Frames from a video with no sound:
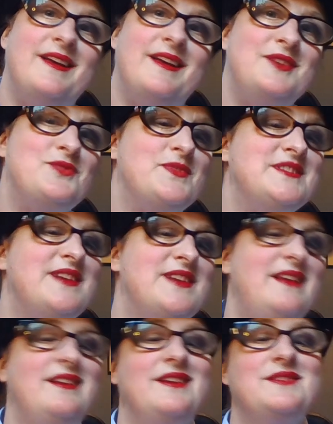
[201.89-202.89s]
and
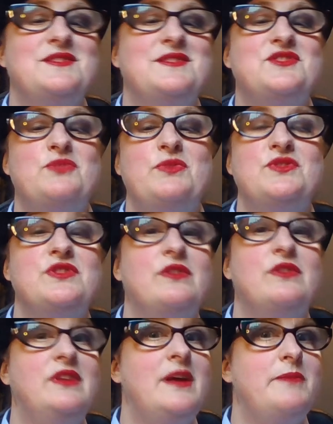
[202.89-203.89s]
retaining distribution
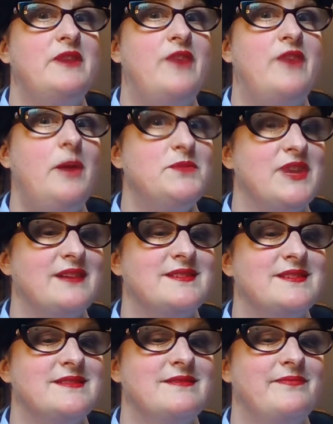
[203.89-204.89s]
or alignment of
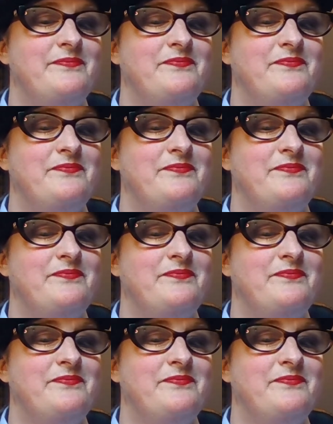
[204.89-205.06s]
objects.